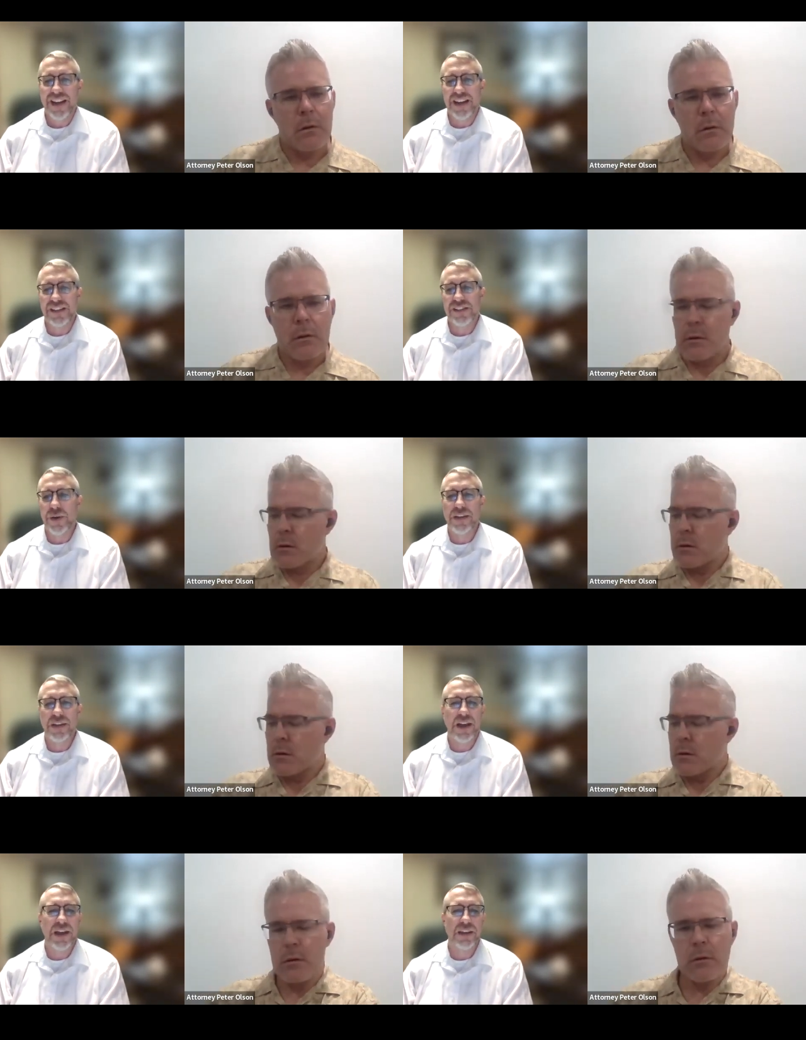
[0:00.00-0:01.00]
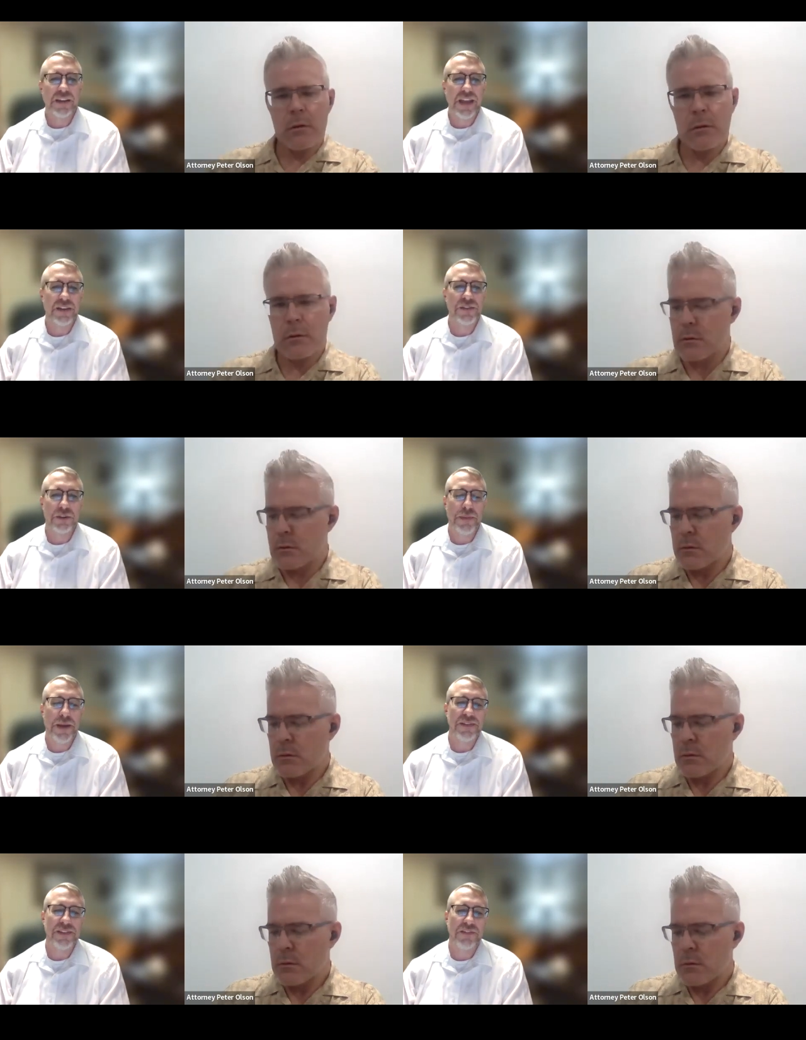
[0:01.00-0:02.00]
Speaker 1: Uh, so I, I counsel
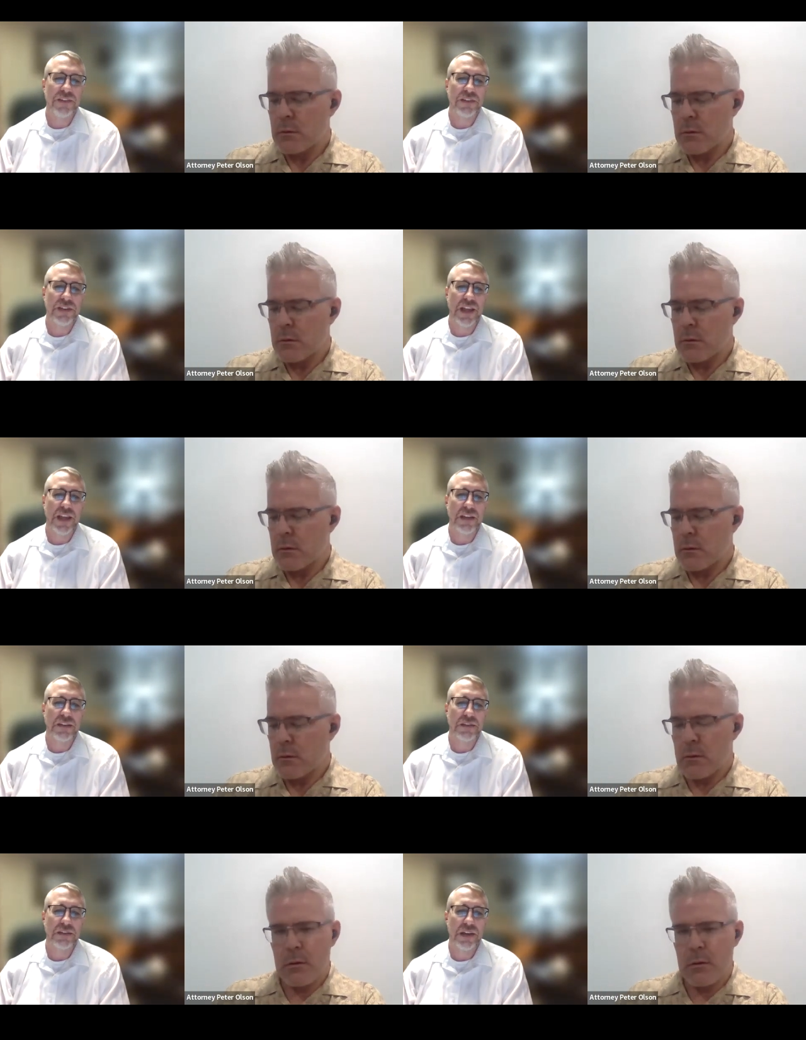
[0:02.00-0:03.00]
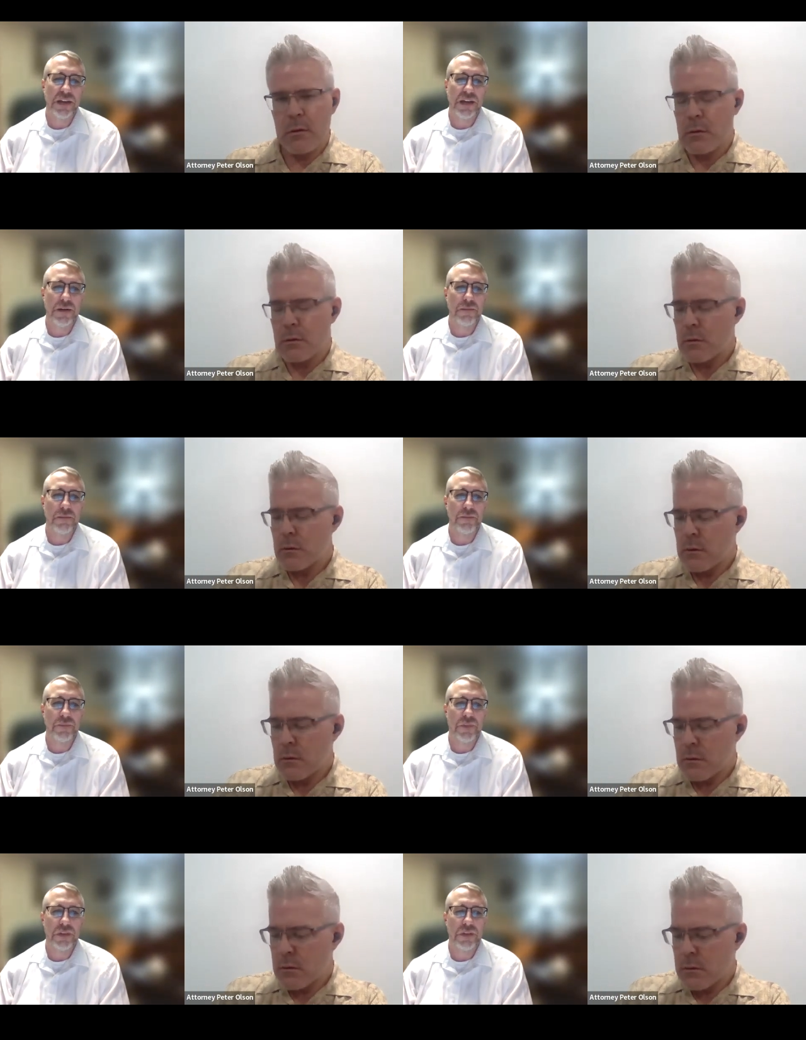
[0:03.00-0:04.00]
about seven to eight um,
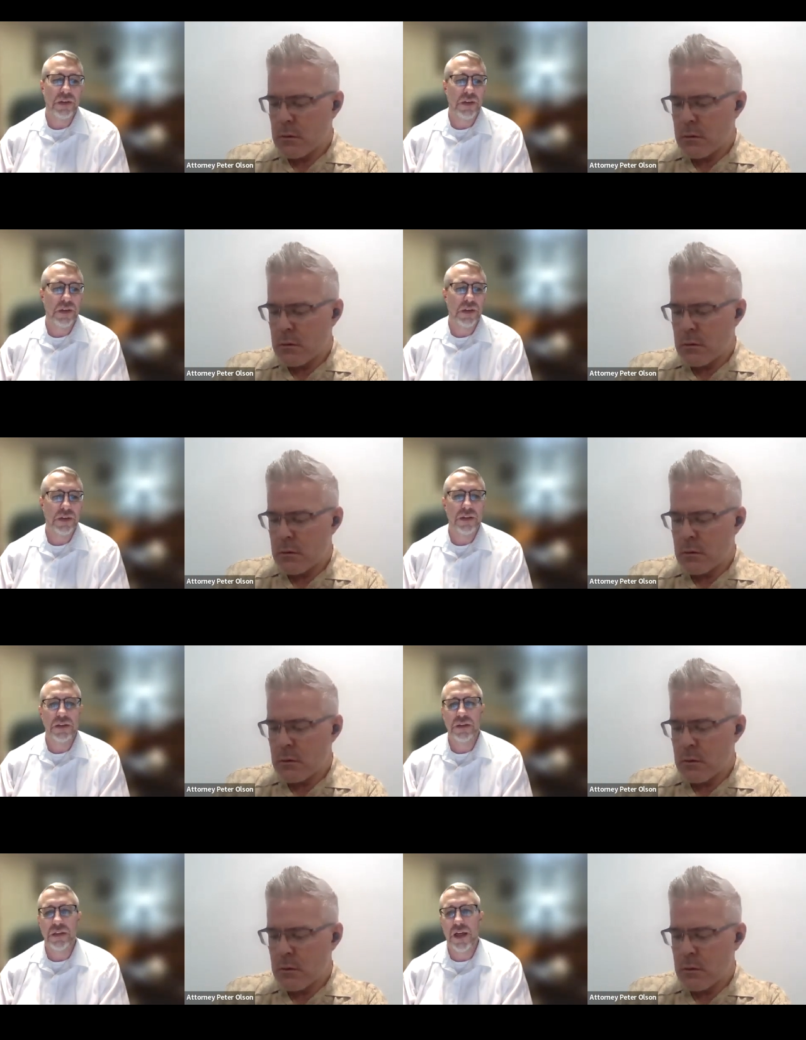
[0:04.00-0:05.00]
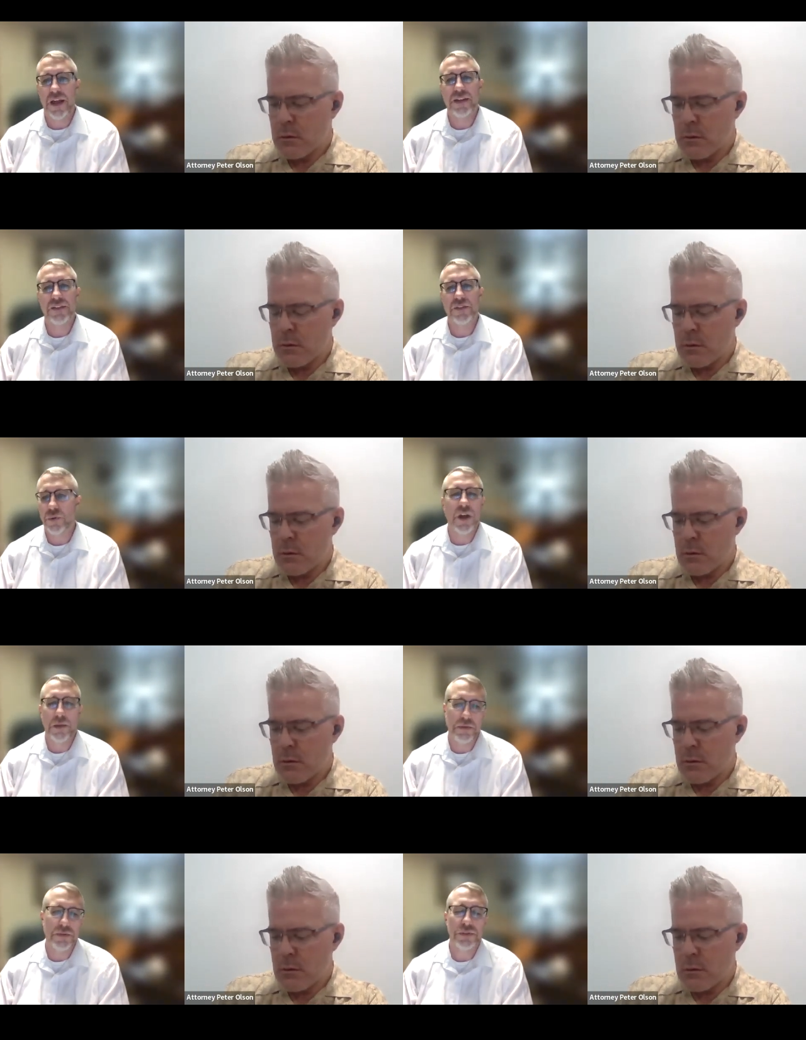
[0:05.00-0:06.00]
uh, clients or
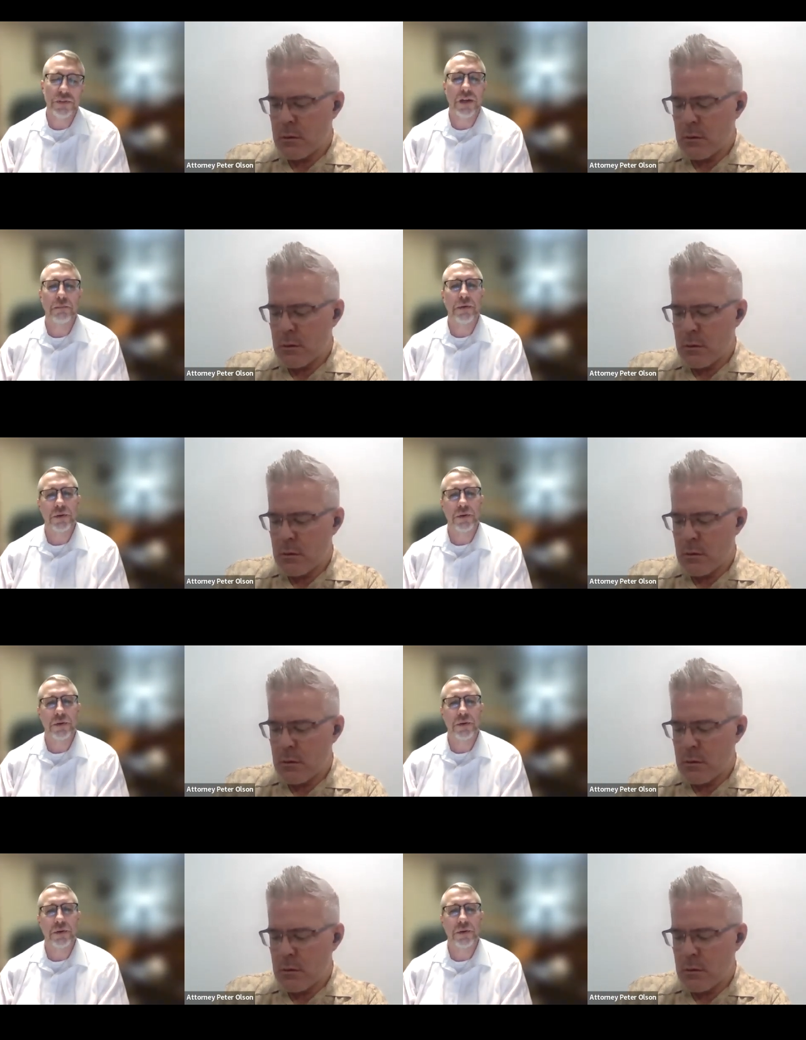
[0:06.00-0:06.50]
couples uh,